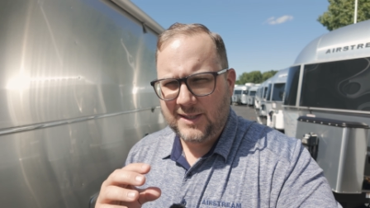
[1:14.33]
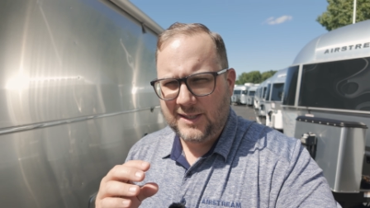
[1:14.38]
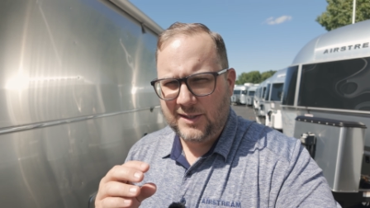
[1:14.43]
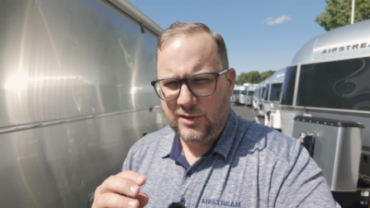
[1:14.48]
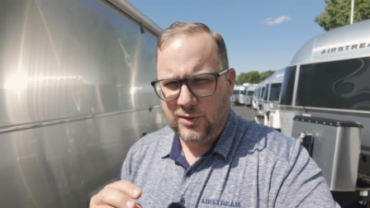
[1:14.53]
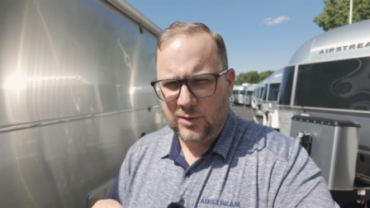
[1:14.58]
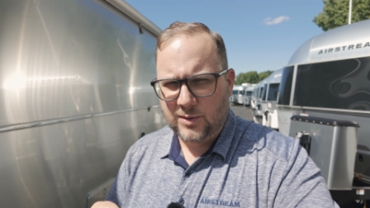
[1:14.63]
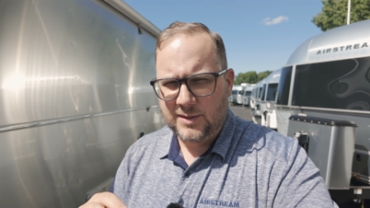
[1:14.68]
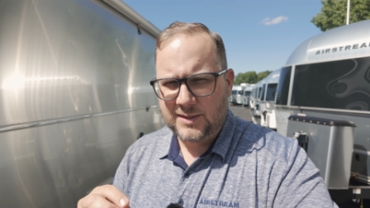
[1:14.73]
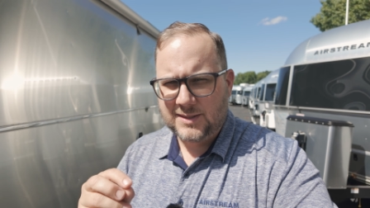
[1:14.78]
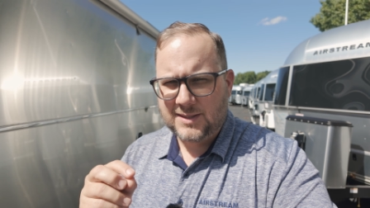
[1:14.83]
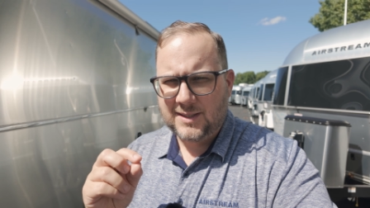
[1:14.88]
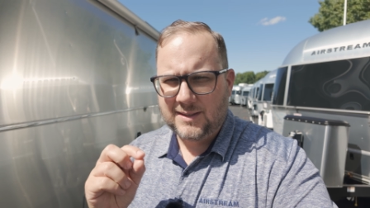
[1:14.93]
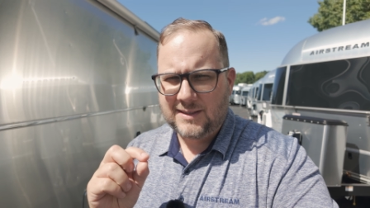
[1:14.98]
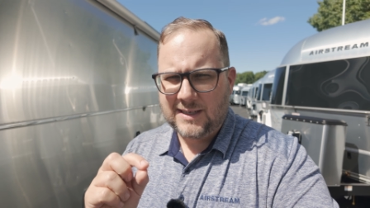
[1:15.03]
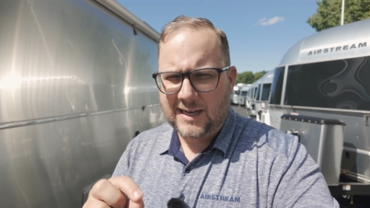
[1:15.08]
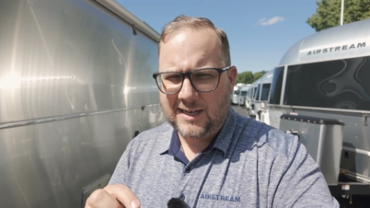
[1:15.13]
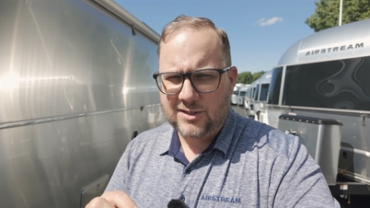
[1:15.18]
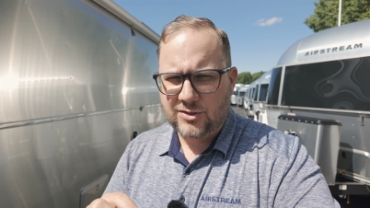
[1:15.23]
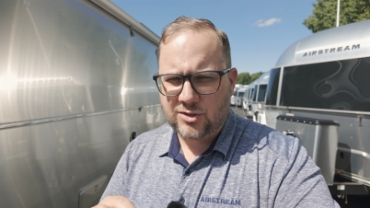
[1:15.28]
Endurance
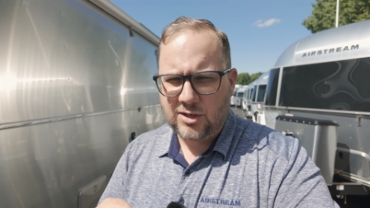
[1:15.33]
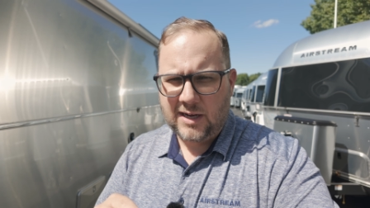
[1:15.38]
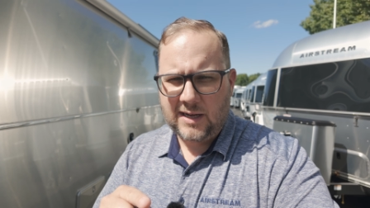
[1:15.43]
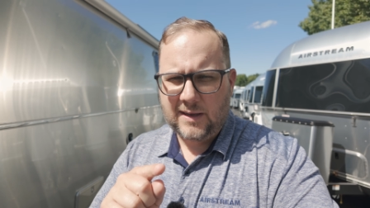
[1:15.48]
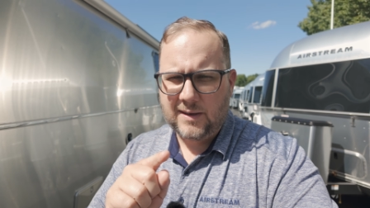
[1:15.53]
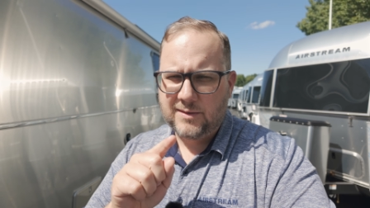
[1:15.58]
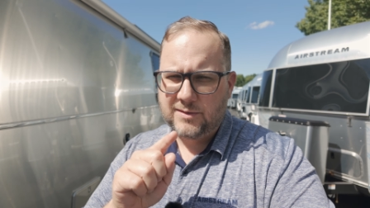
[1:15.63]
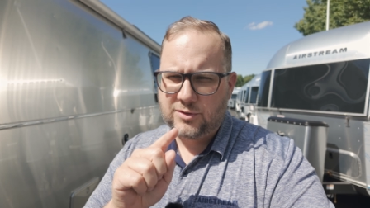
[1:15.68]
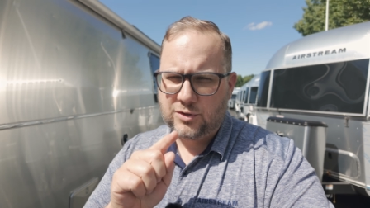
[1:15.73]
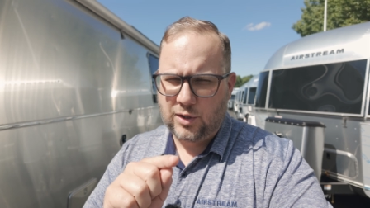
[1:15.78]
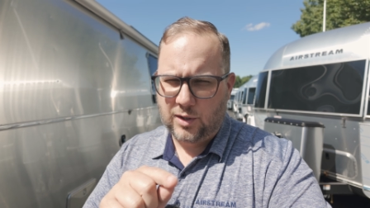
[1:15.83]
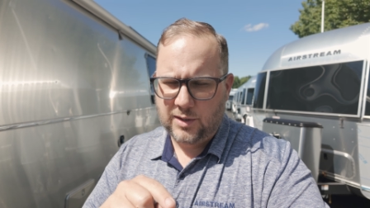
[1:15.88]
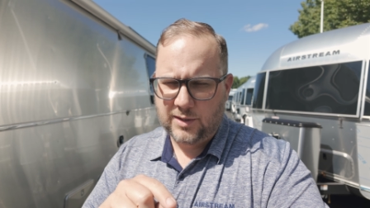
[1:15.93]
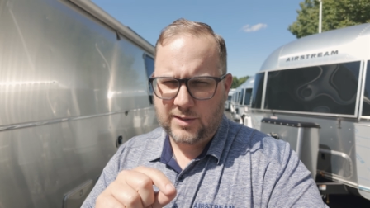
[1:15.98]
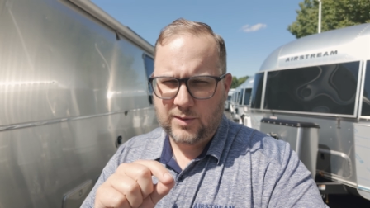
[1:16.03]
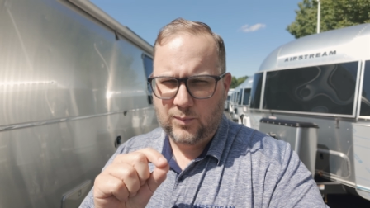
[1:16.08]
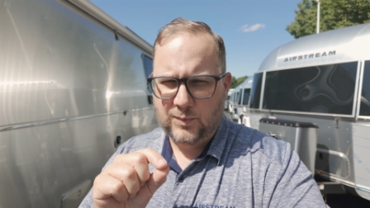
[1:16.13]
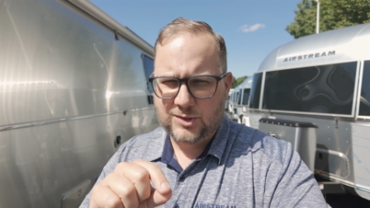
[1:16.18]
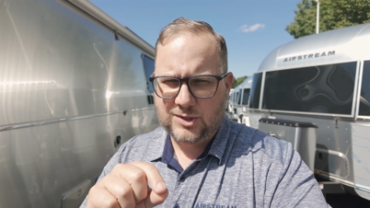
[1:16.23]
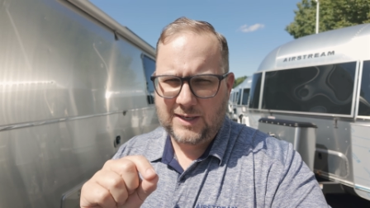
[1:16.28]
tire
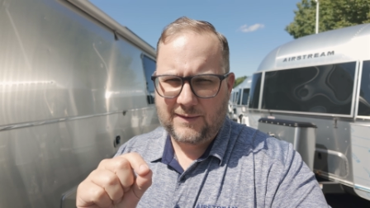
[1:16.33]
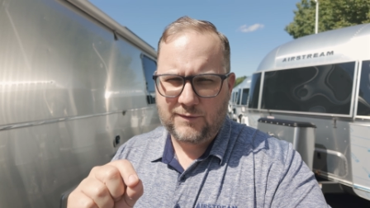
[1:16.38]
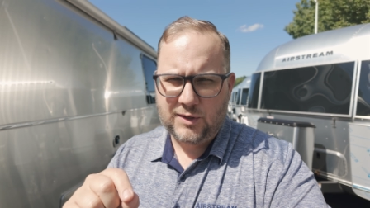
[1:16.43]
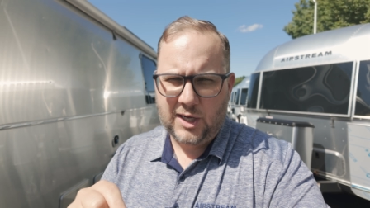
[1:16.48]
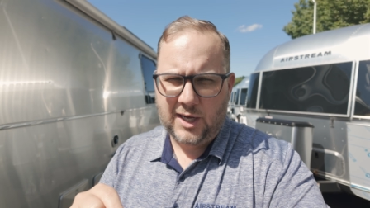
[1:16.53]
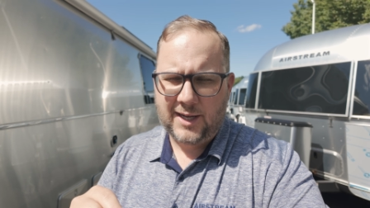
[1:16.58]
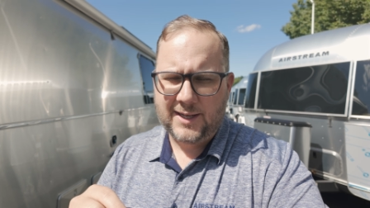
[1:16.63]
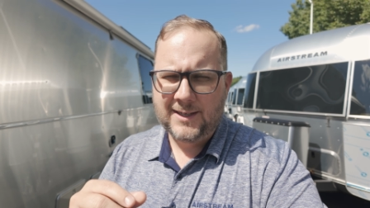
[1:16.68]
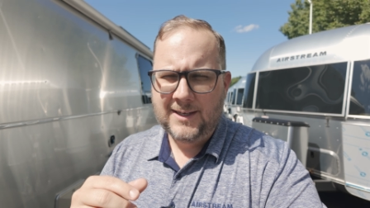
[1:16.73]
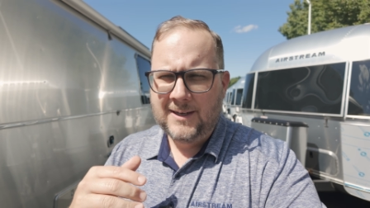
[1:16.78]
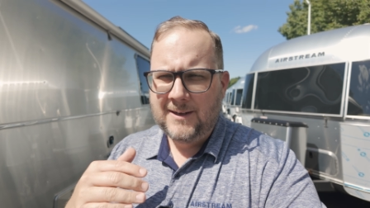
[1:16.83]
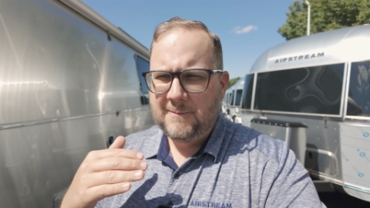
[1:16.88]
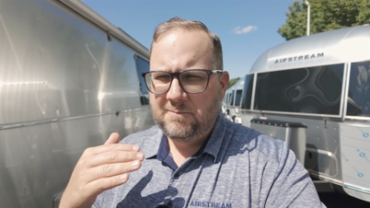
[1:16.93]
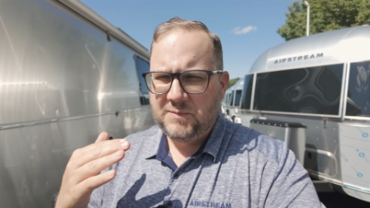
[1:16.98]
chart, which I've done,